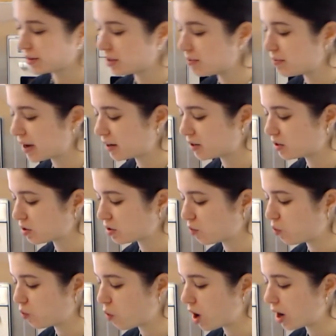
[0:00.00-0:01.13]
to mix
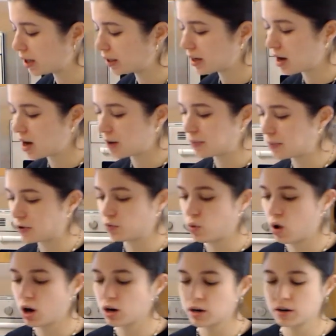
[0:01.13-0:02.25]
1 cup of
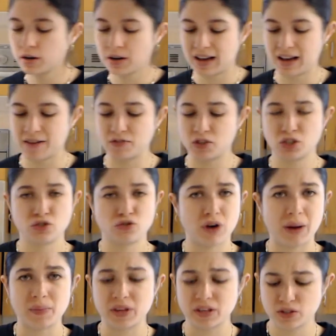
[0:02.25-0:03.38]
water. I've just
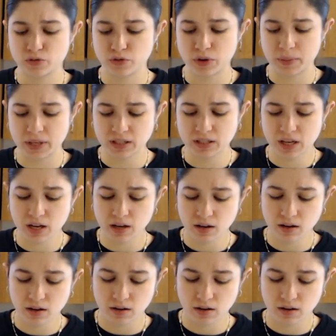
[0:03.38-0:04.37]
grabbed this from the sink.